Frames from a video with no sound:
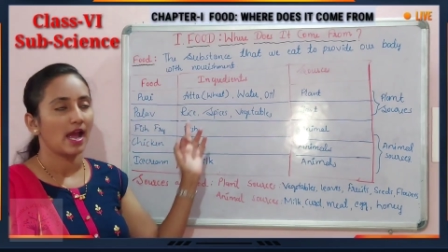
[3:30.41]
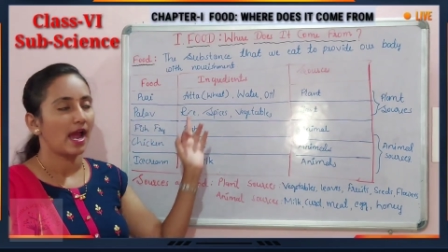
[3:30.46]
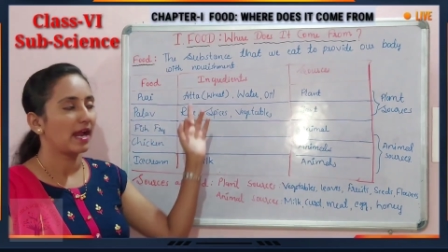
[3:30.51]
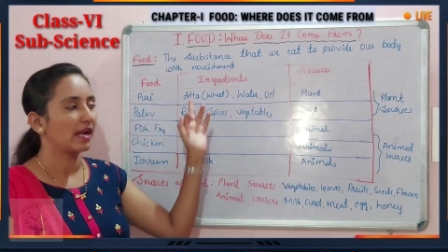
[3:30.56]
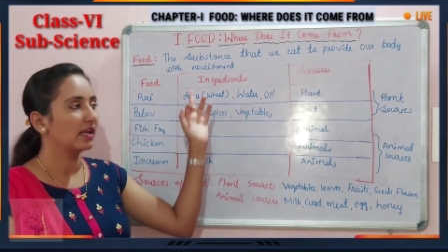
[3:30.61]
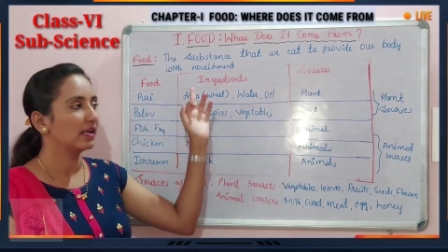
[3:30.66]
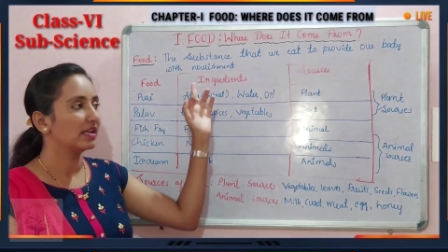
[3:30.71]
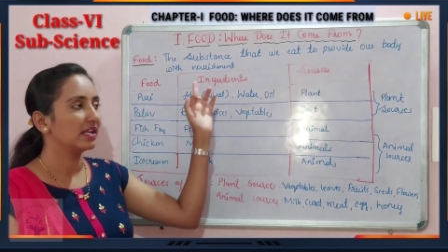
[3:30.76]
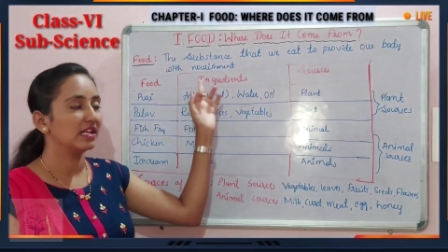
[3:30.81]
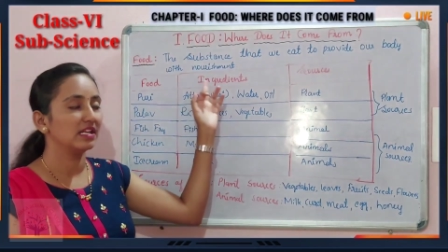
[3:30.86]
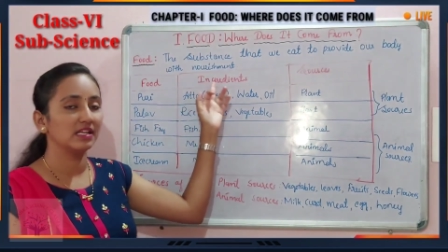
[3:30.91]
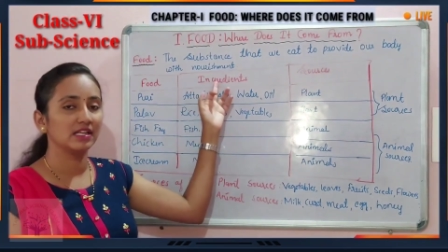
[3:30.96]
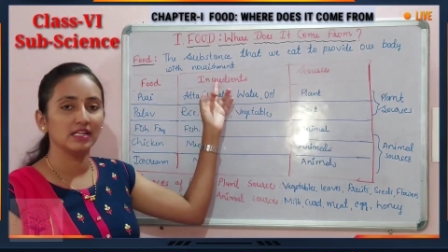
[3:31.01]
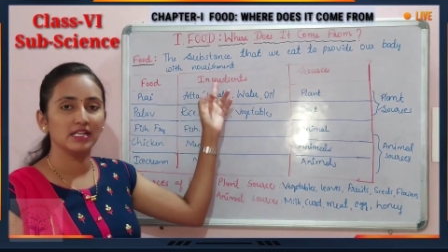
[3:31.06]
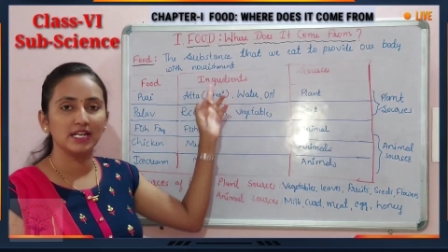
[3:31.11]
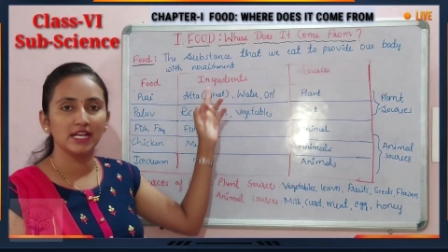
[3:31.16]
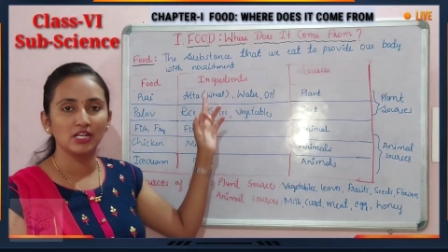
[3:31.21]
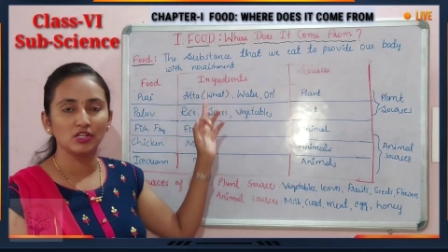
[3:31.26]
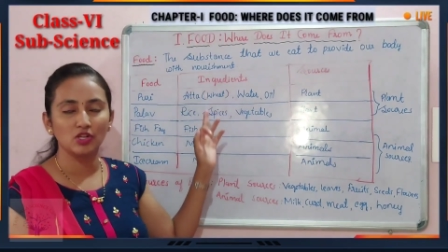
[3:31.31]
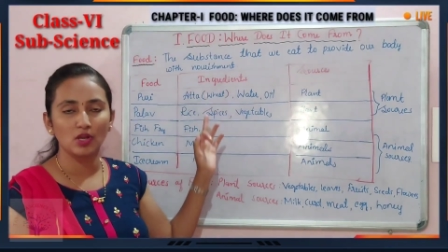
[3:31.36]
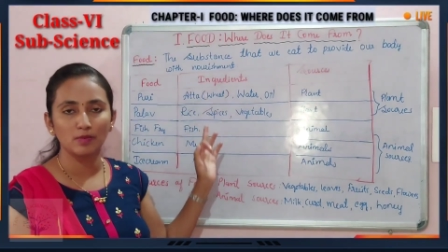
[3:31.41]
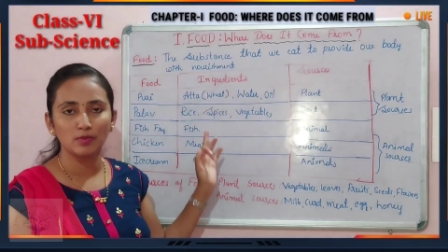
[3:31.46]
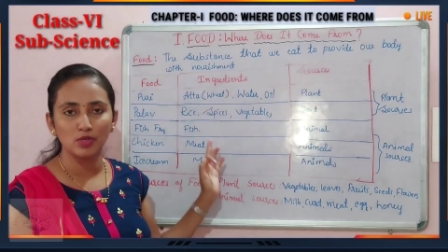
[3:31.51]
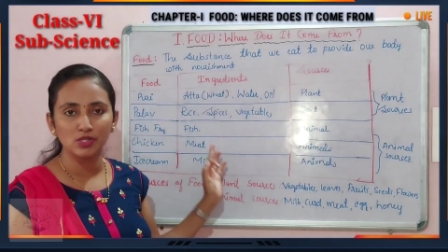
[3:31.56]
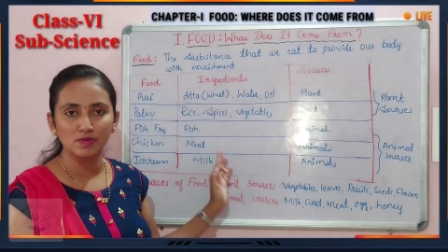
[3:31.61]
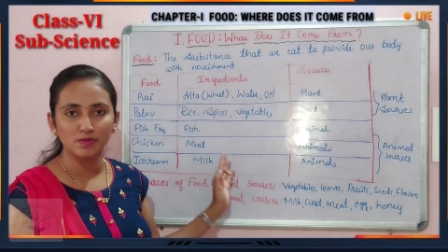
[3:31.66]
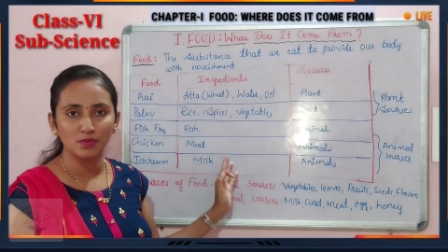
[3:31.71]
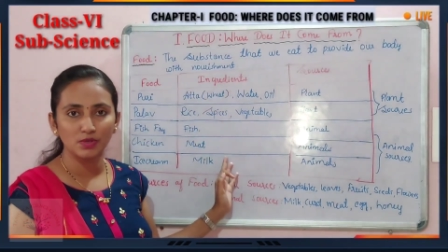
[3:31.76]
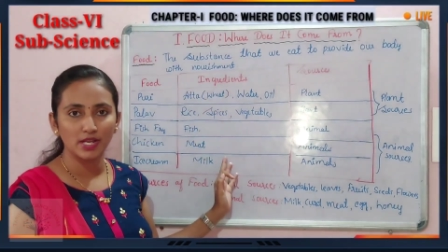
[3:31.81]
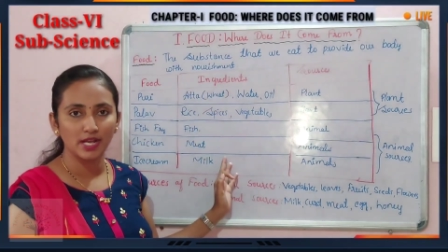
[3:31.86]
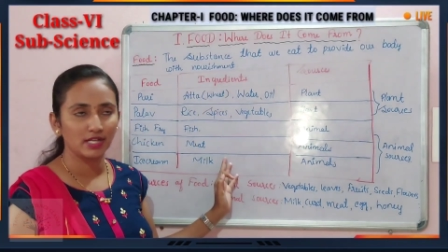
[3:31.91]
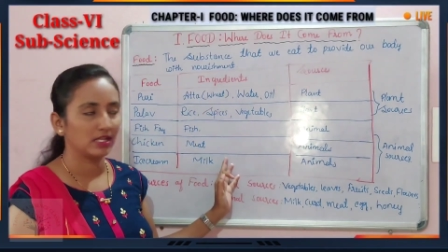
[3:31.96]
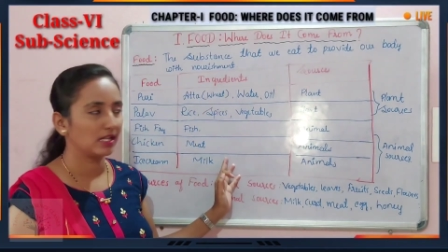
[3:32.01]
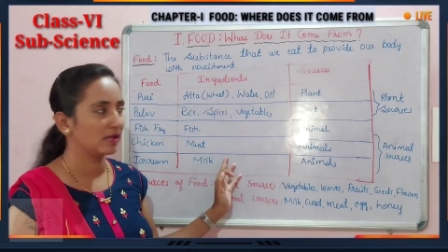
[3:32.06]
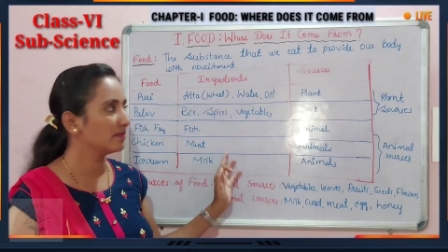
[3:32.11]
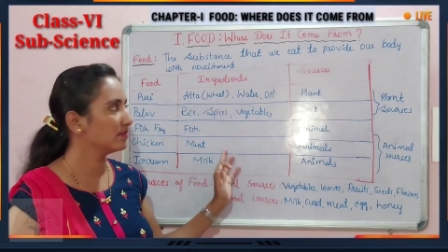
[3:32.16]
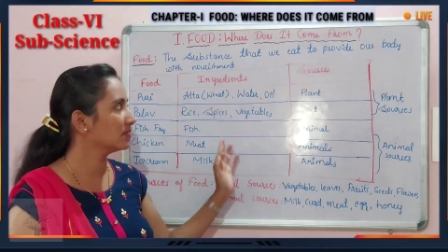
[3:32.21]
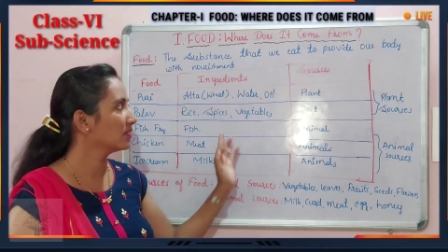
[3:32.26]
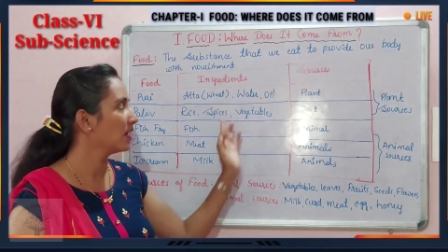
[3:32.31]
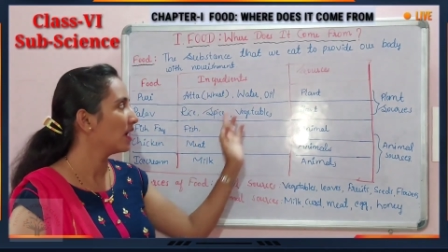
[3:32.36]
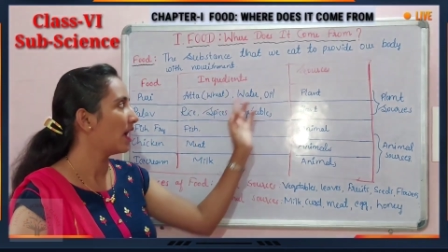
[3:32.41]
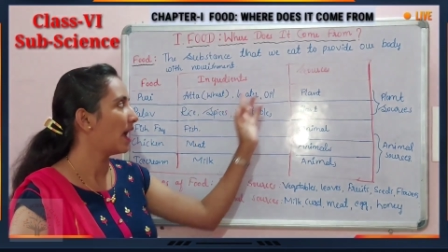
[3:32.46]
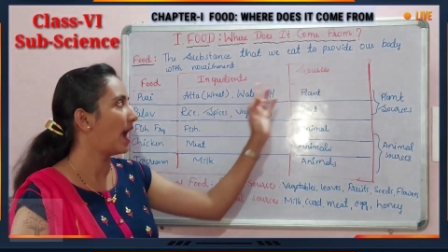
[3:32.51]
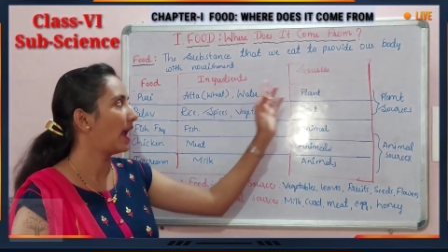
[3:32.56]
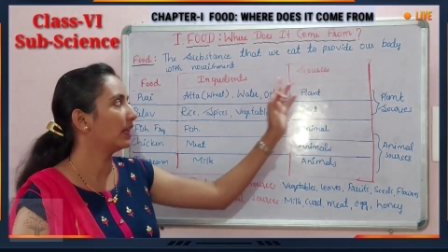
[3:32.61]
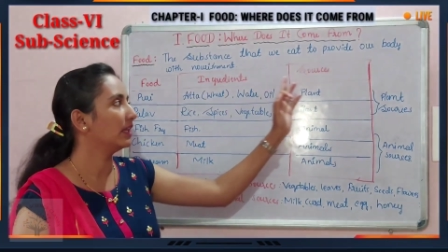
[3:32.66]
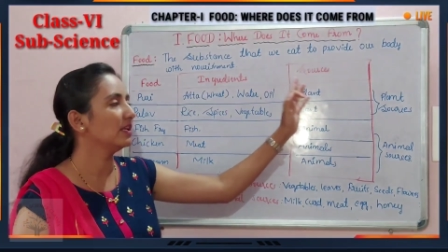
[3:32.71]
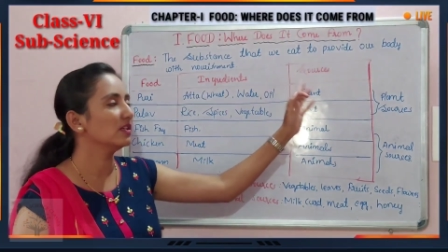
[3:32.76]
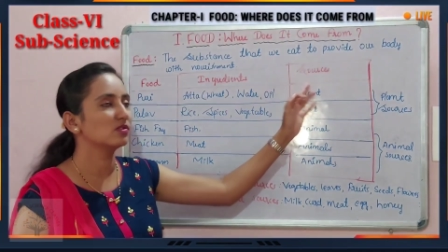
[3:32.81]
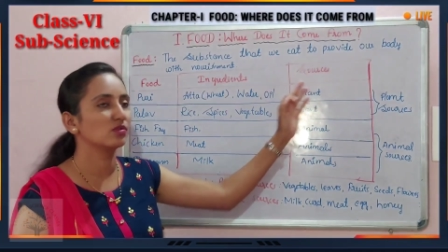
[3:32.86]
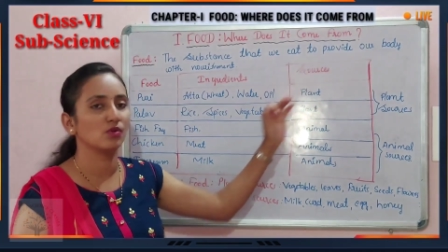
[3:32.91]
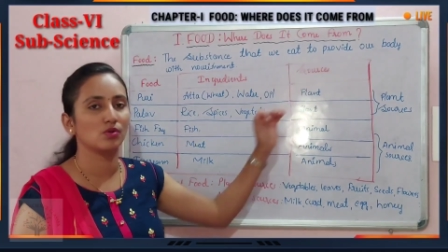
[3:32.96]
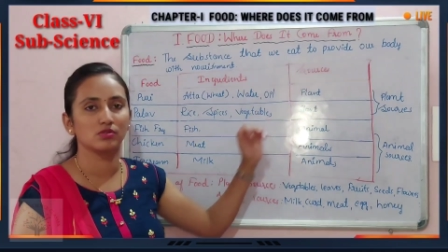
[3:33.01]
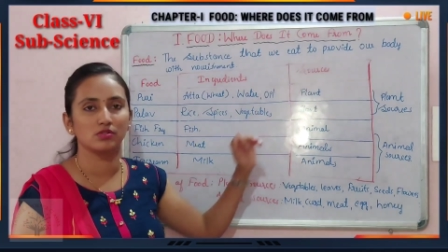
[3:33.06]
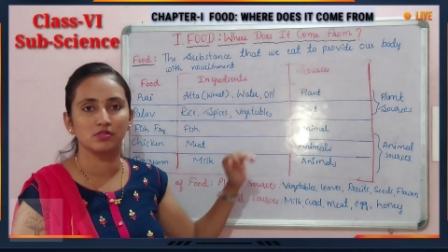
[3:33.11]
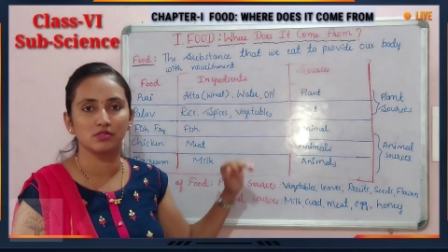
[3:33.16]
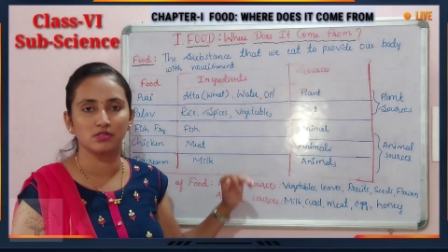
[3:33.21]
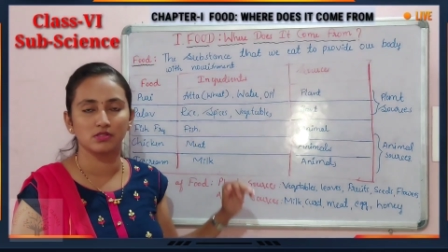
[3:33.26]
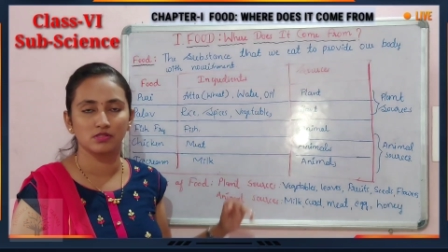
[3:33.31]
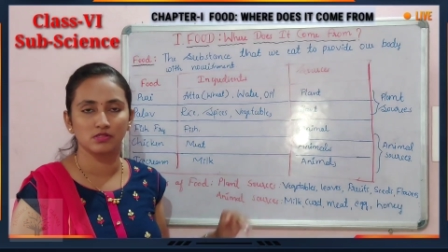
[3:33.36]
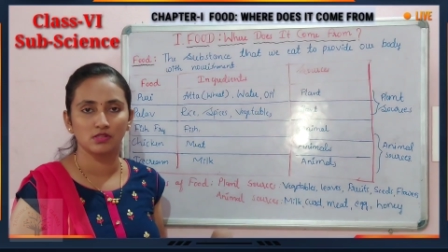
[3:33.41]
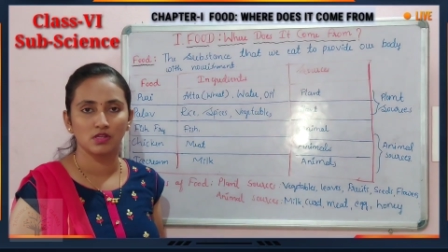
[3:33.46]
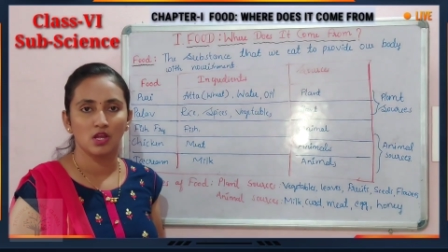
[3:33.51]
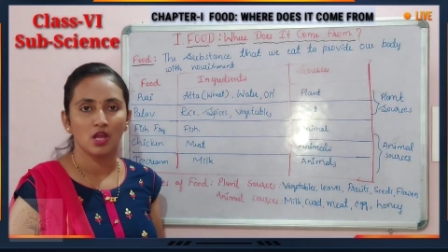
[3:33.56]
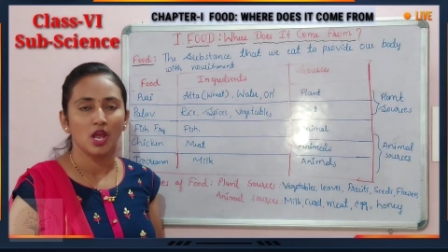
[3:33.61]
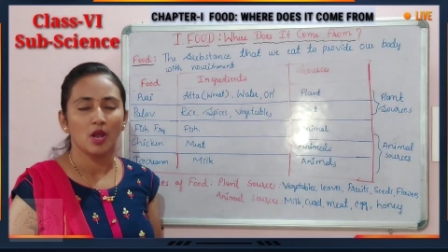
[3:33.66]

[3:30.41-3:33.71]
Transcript: and ingredient of those food items and the sources.